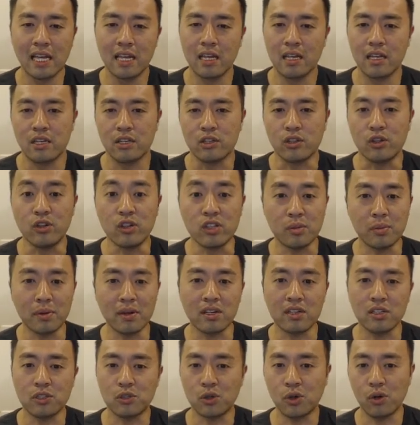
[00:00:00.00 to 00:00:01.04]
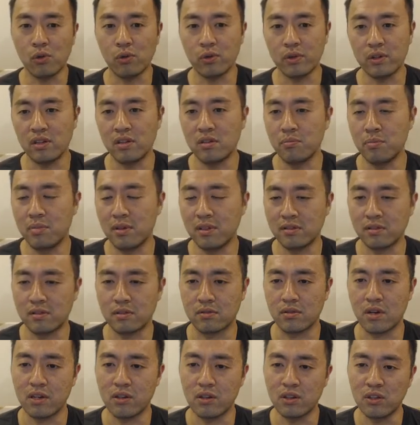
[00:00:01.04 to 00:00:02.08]
you need to be in control when you're in business,
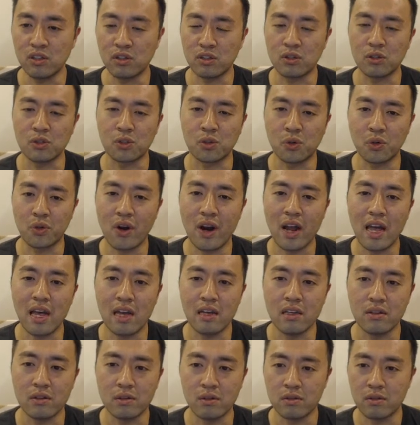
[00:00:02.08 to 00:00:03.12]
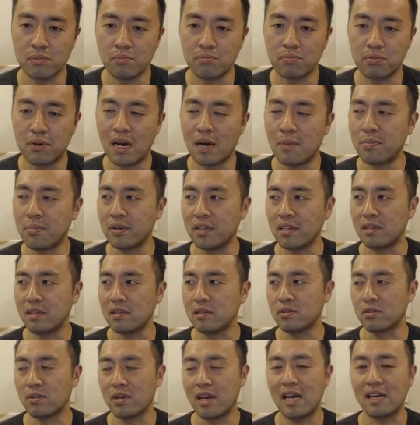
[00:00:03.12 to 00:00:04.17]
right? You need to control your properties,
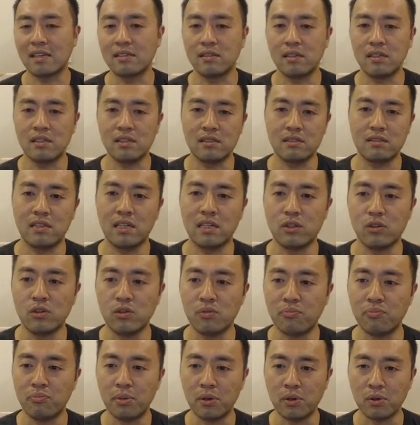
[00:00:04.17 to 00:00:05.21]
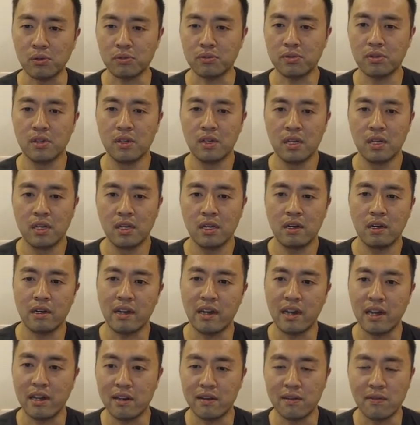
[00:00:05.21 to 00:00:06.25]
your assets that you built.
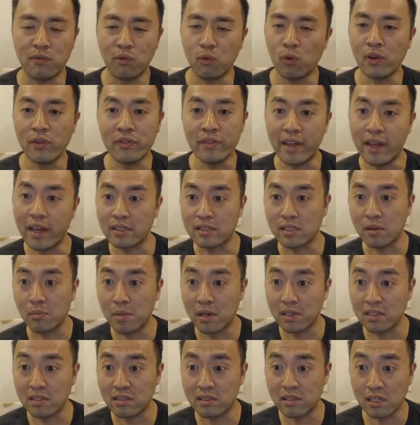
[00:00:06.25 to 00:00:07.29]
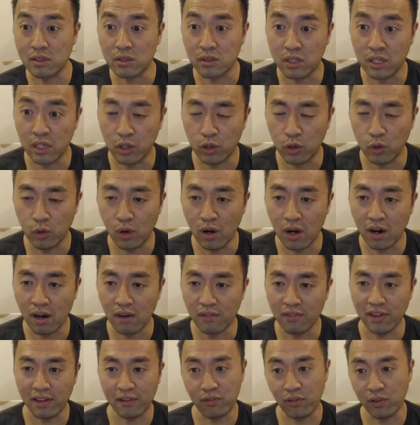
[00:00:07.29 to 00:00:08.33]
And if one day somebody decides to kick you off,
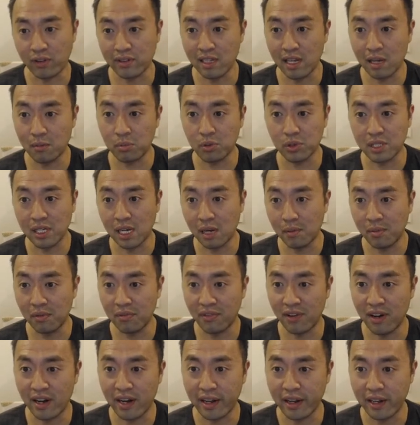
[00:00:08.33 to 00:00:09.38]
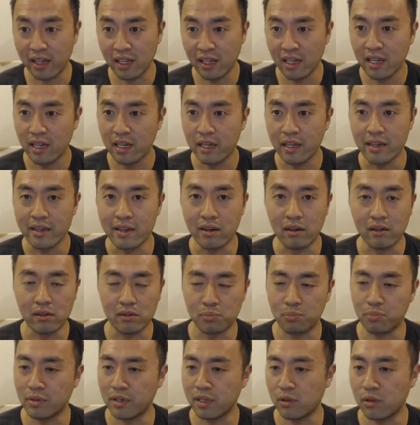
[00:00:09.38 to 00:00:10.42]
like for example, Shopify, you know, is
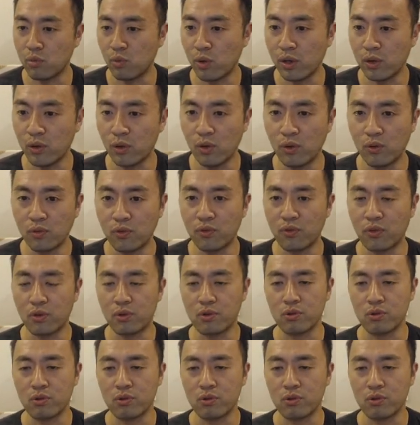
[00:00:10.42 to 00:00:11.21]
pretty well known for